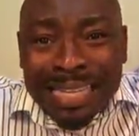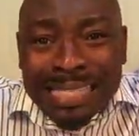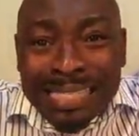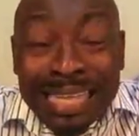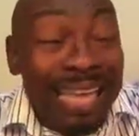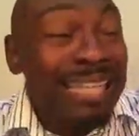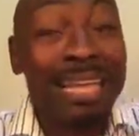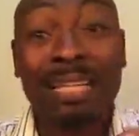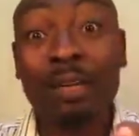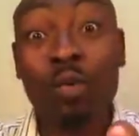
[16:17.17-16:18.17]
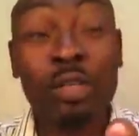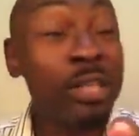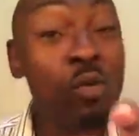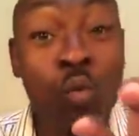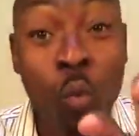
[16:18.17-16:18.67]
inside they are the
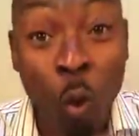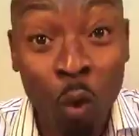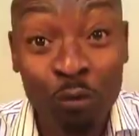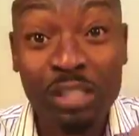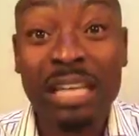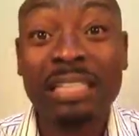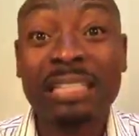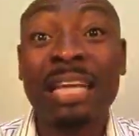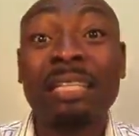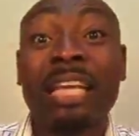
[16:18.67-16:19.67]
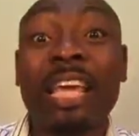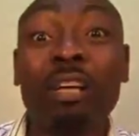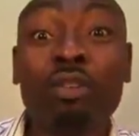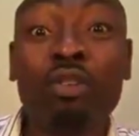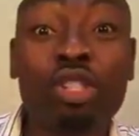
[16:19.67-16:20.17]
same wolves that can
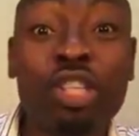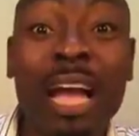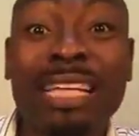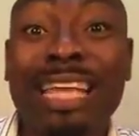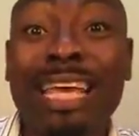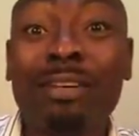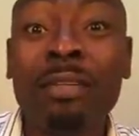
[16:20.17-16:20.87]
kill your child,